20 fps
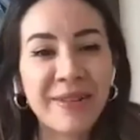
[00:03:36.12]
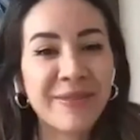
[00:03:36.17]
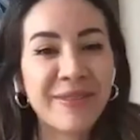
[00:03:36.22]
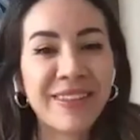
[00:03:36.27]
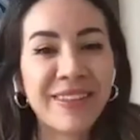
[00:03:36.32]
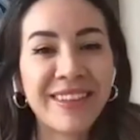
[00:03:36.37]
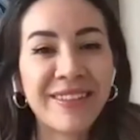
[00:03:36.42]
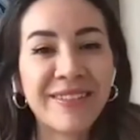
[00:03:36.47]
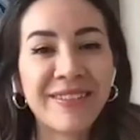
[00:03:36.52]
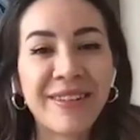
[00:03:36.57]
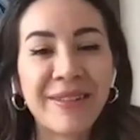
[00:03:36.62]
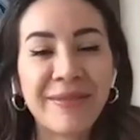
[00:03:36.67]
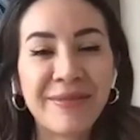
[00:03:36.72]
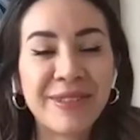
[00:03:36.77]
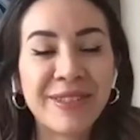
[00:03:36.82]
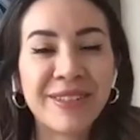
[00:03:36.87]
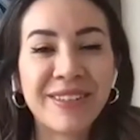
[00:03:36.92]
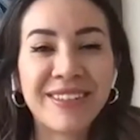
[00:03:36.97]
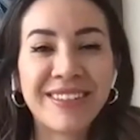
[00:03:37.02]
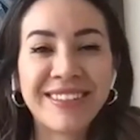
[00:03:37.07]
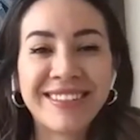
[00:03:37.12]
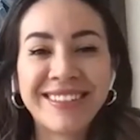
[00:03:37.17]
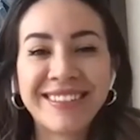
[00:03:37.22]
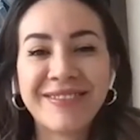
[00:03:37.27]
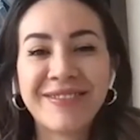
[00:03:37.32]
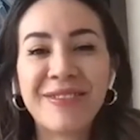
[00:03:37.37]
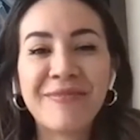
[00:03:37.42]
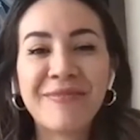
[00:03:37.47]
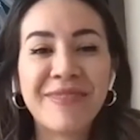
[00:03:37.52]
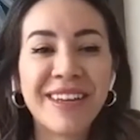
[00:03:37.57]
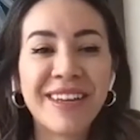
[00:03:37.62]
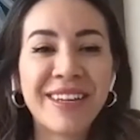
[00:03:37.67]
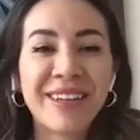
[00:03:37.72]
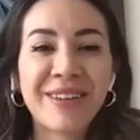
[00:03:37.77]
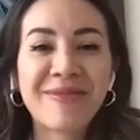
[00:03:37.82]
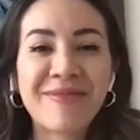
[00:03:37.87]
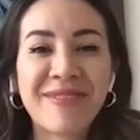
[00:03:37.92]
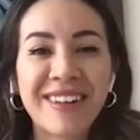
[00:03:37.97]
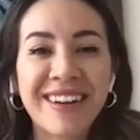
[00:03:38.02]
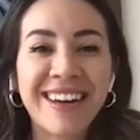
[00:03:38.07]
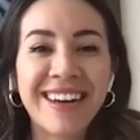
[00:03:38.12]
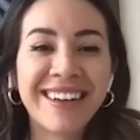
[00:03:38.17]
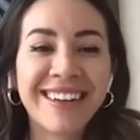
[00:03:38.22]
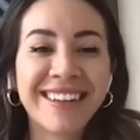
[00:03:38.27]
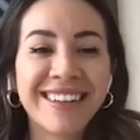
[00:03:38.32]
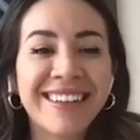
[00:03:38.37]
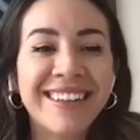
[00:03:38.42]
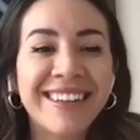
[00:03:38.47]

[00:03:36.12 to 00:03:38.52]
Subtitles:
it with you. I'm sure we'll pick your brain.